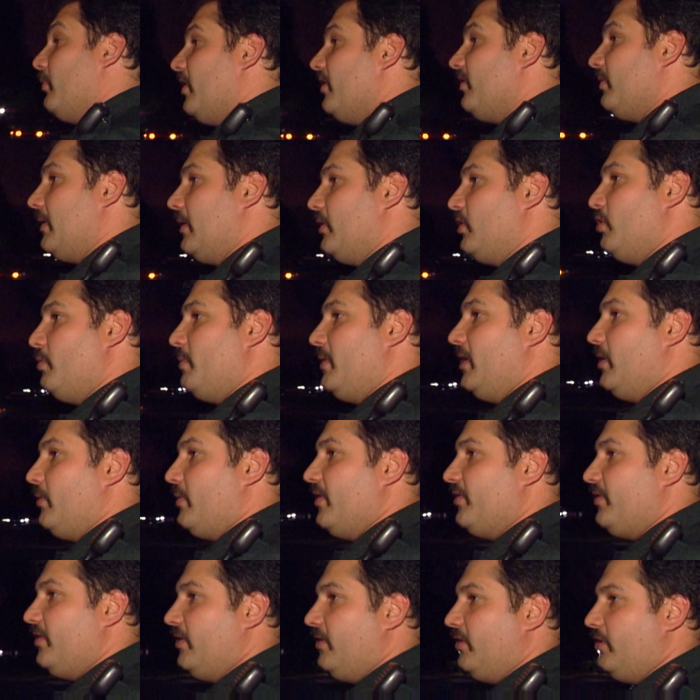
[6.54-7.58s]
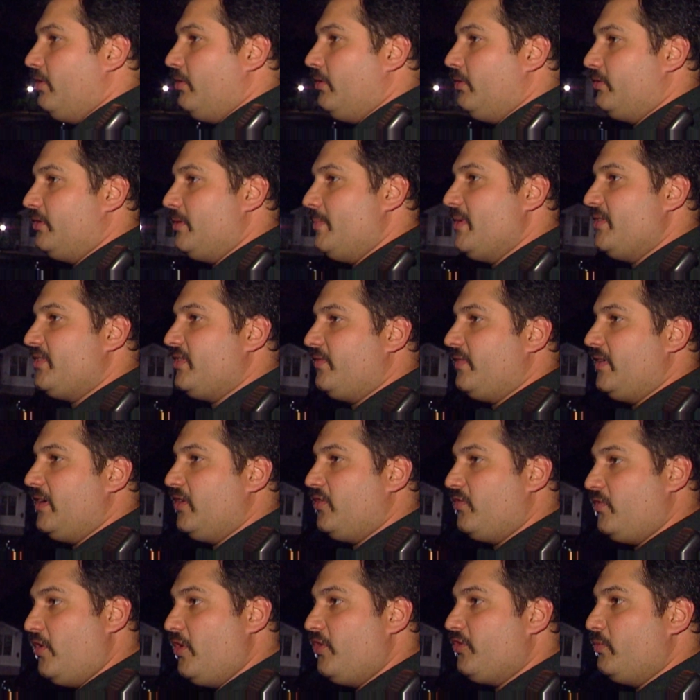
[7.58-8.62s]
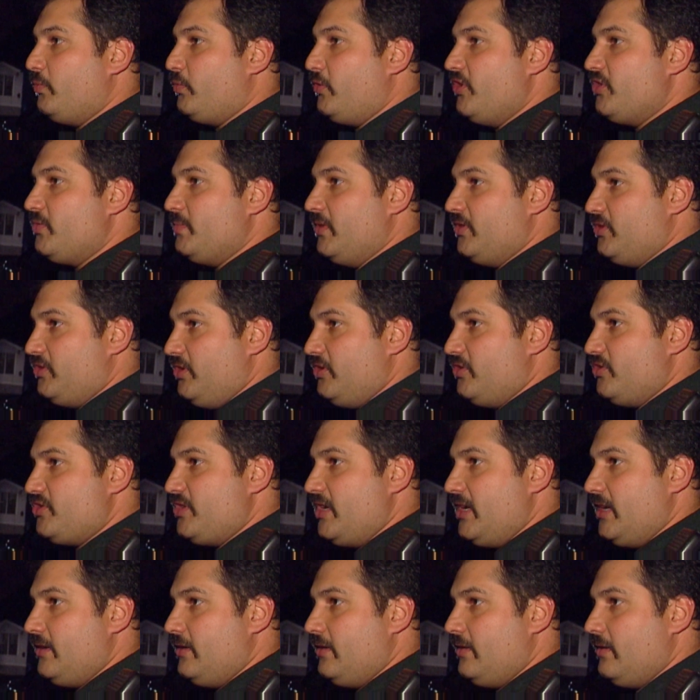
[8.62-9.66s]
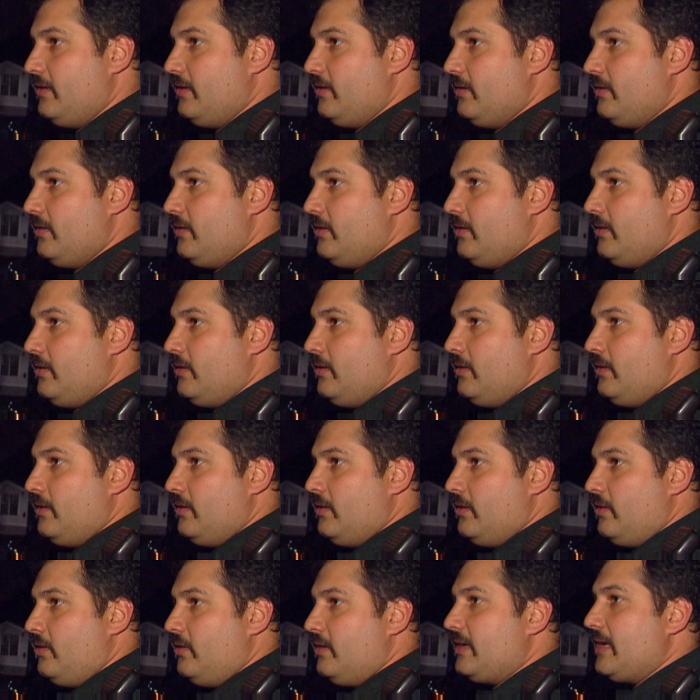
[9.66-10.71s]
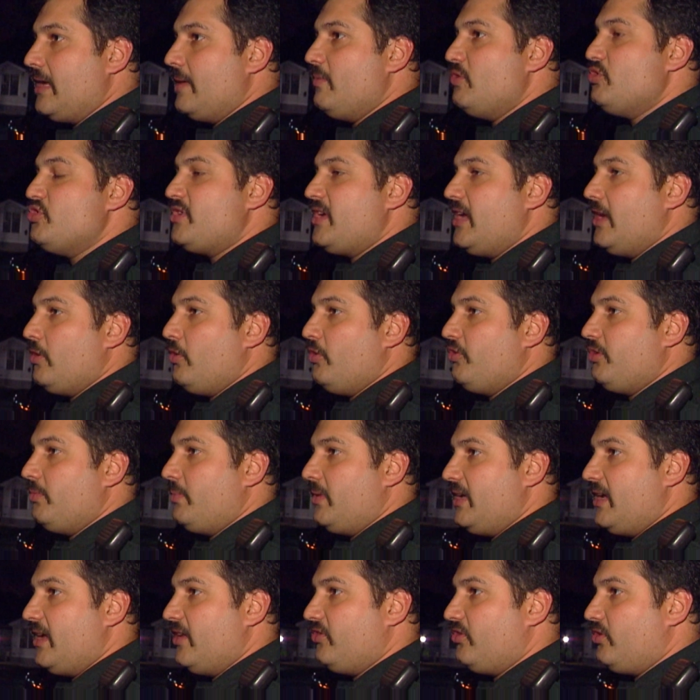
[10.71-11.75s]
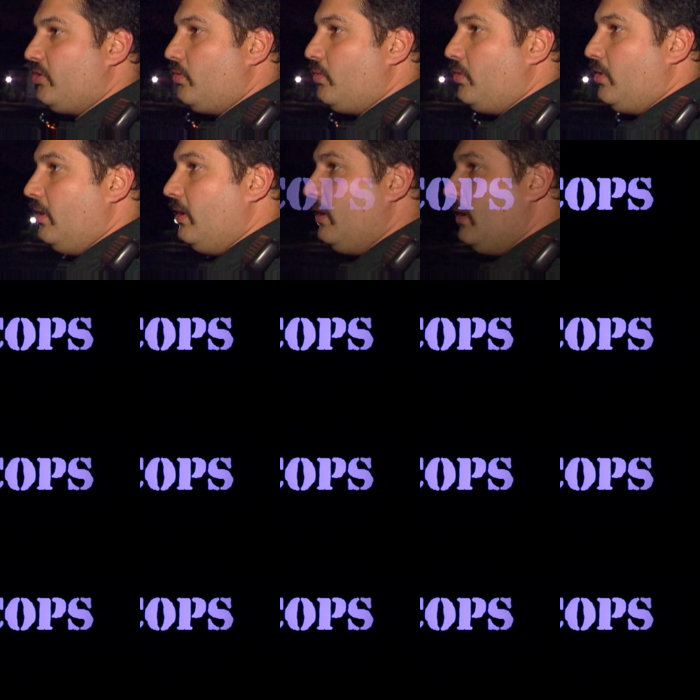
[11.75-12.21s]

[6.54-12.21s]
arrest- you're being arrested under domestic violence, false imprisonment. Do you understand? No, I don't. Okay, it means you can't hold somebody against their will.